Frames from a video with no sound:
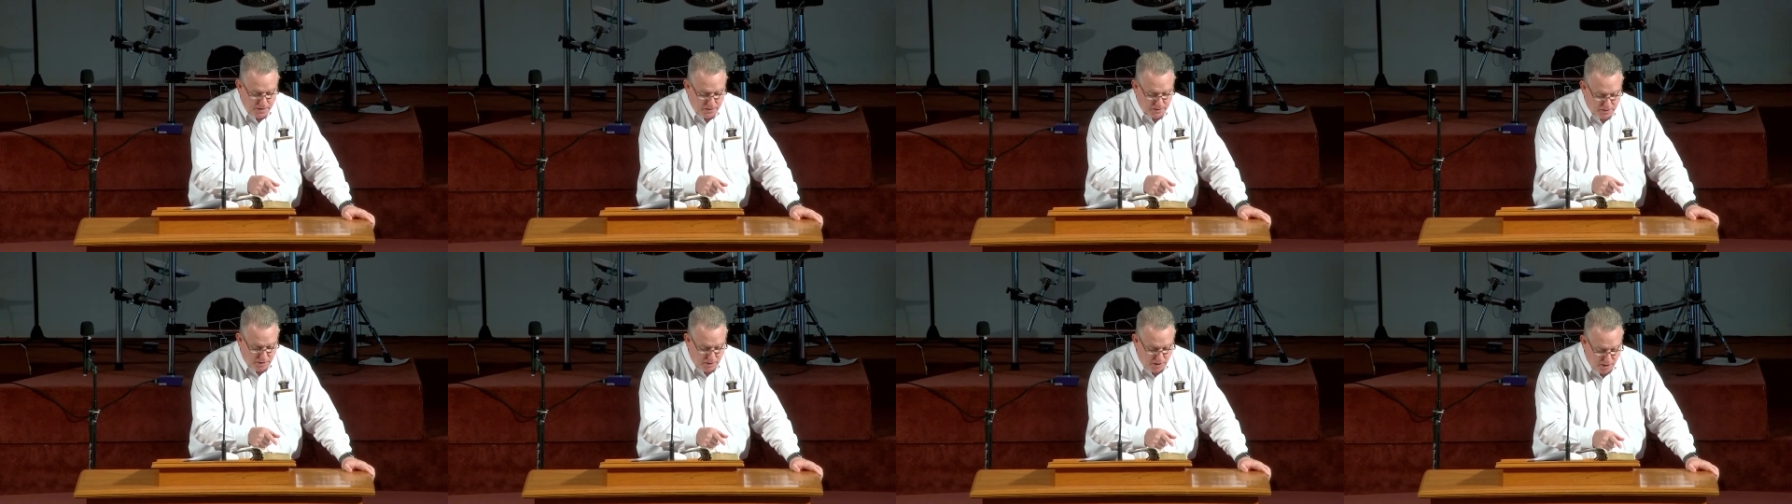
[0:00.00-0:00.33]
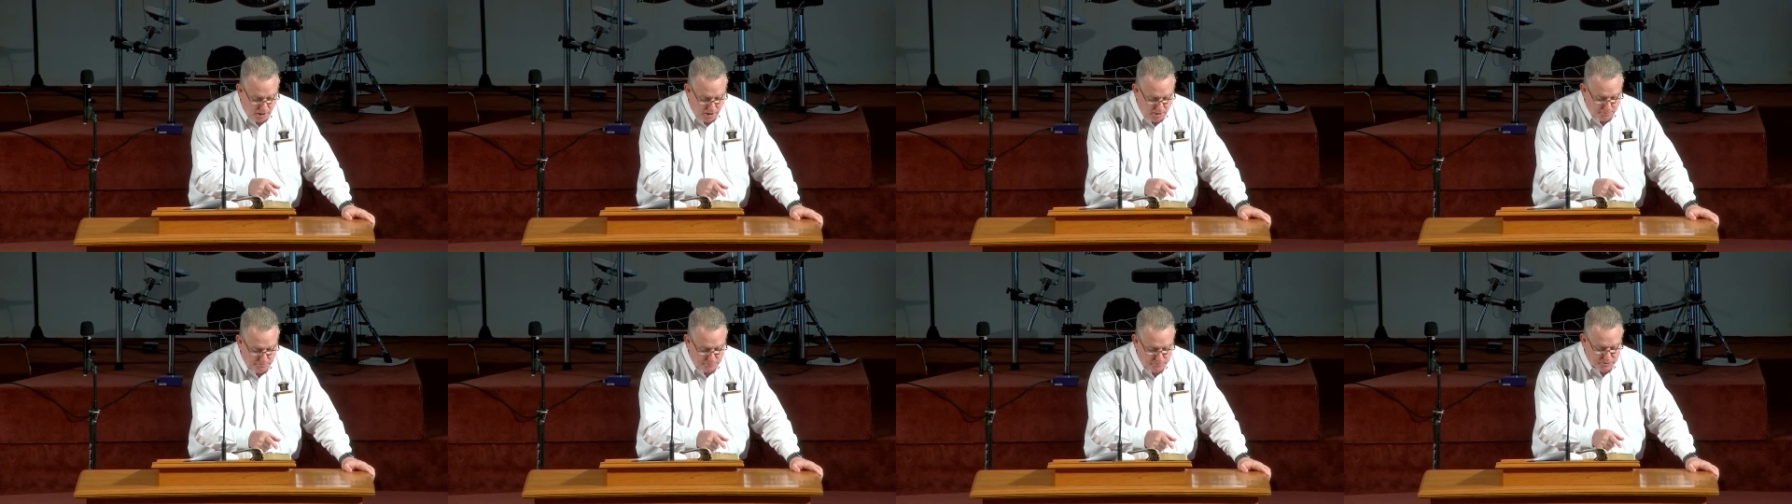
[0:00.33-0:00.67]

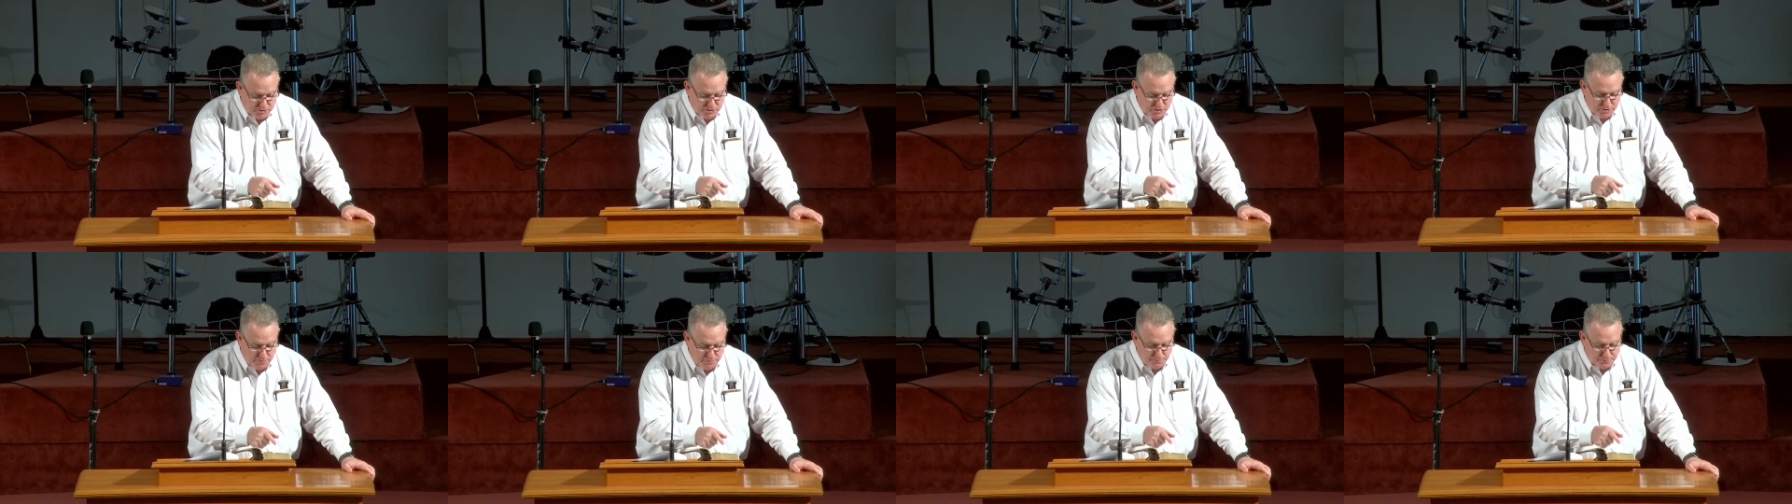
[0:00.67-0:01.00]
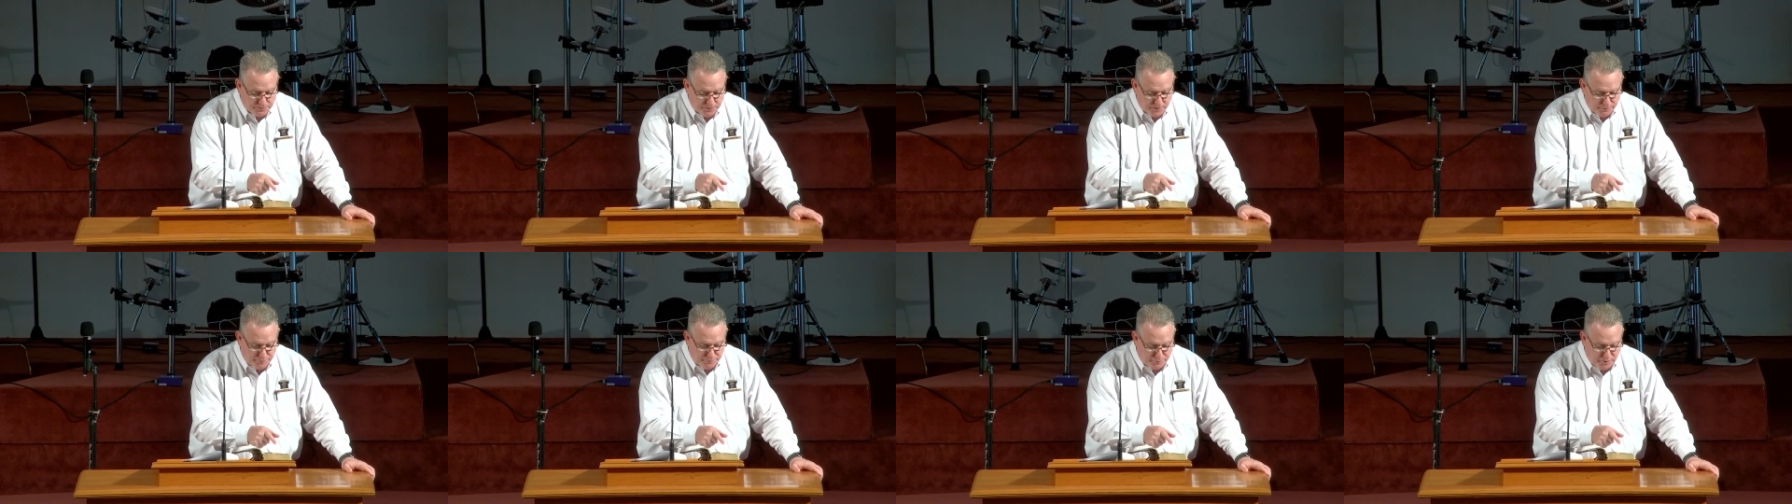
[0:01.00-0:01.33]
comes
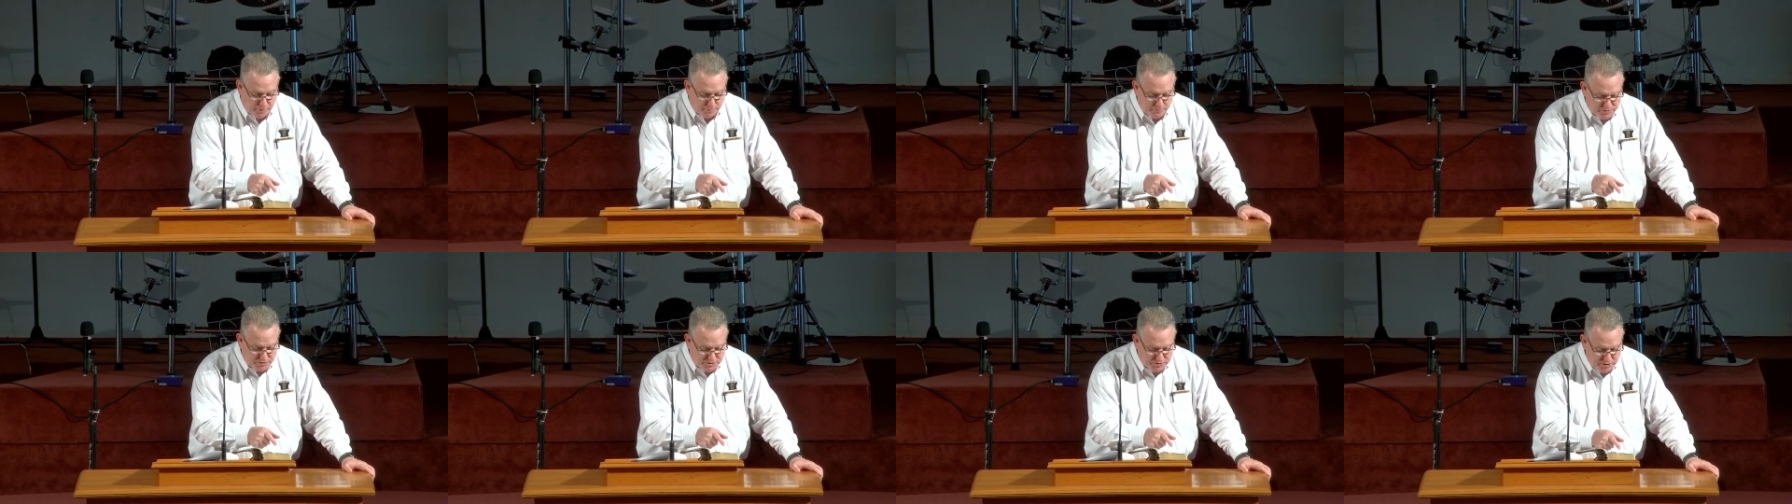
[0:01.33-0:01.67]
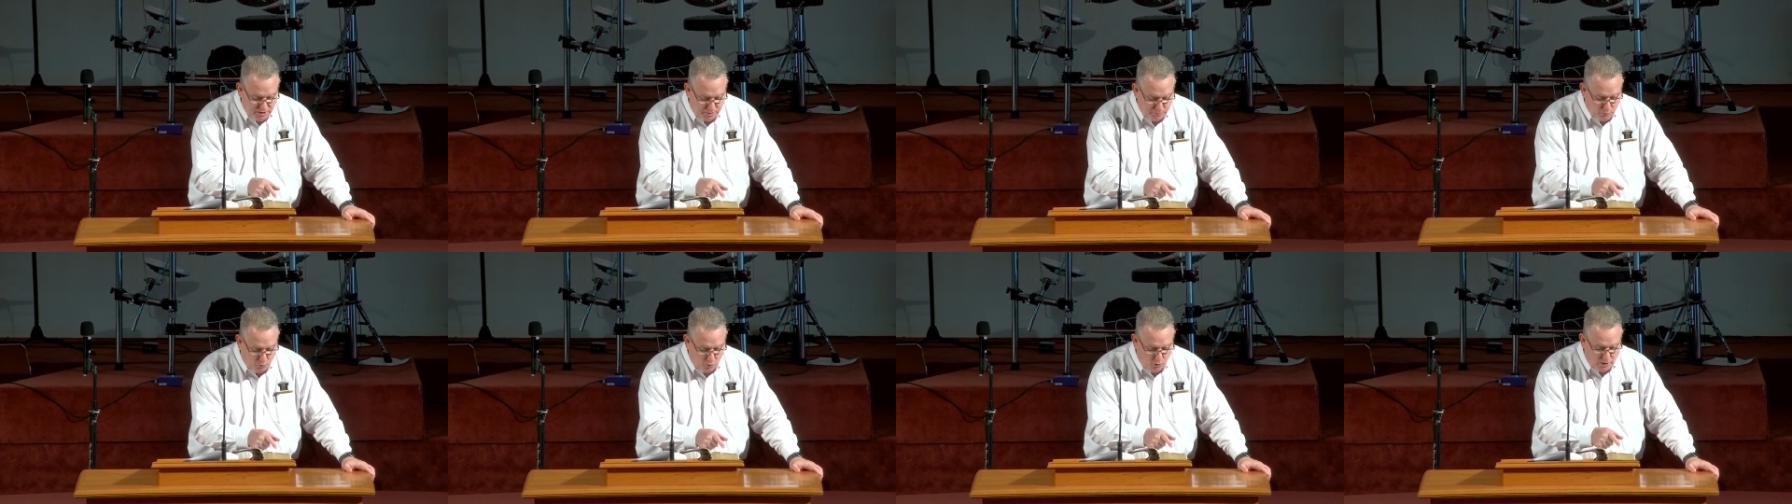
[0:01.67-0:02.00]
from
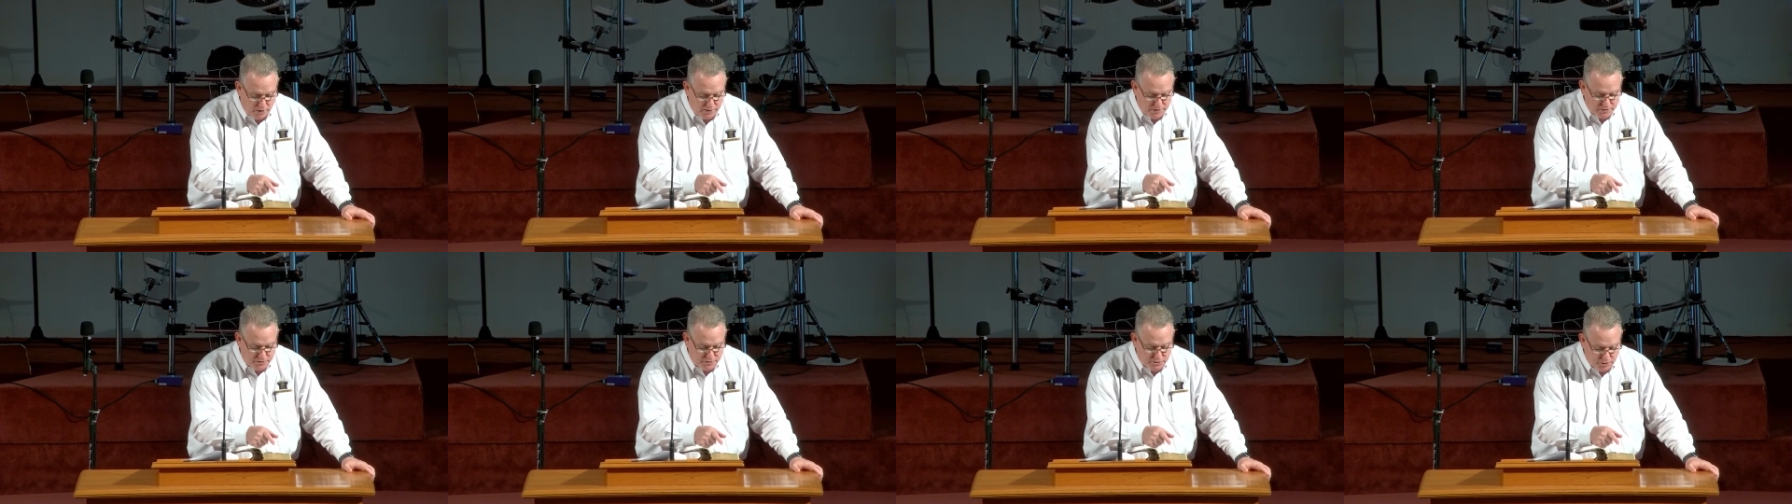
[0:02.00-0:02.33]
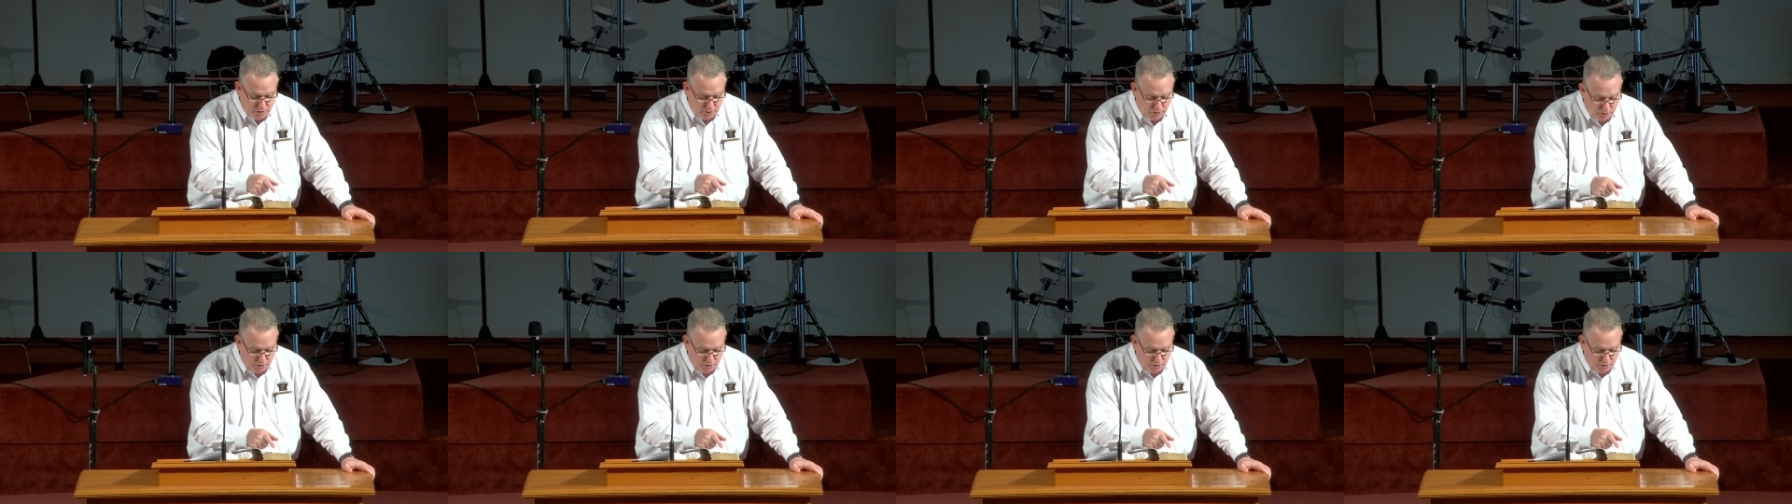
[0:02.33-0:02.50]
someone's